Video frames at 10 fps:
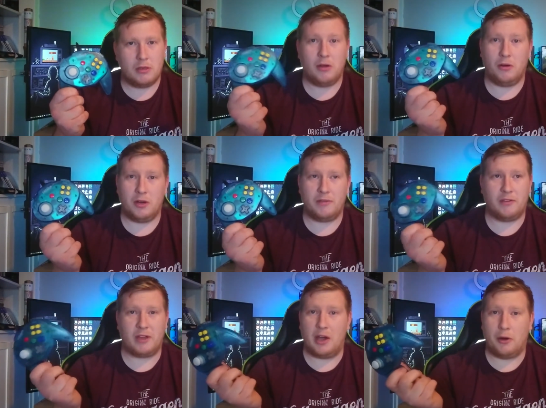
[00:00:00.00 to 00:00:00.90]
Or if
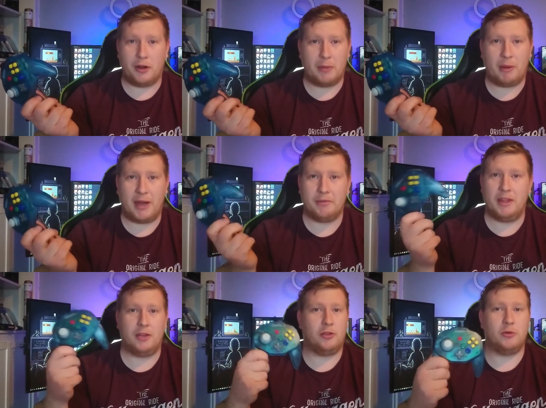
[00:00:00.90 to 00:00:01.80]
you've got a horry pad,
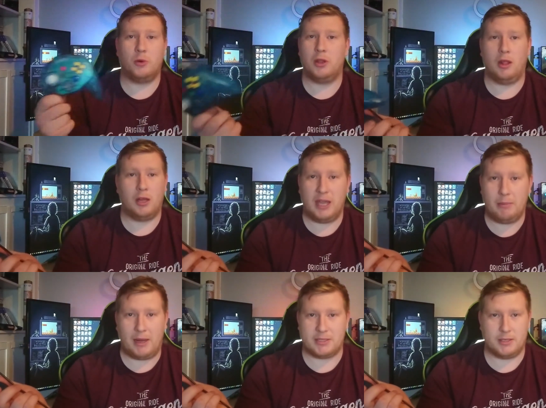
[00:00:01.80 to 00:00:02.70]
then you're one lucky
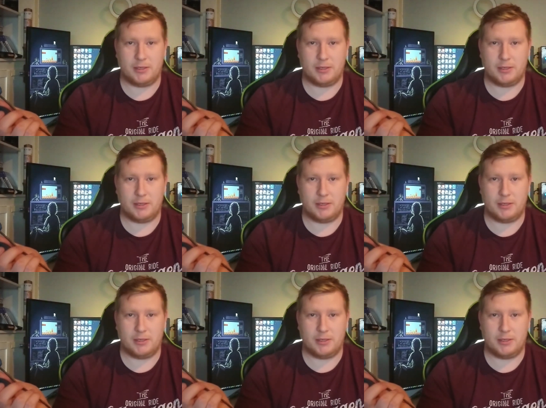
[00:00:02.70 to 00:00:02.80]
bastard.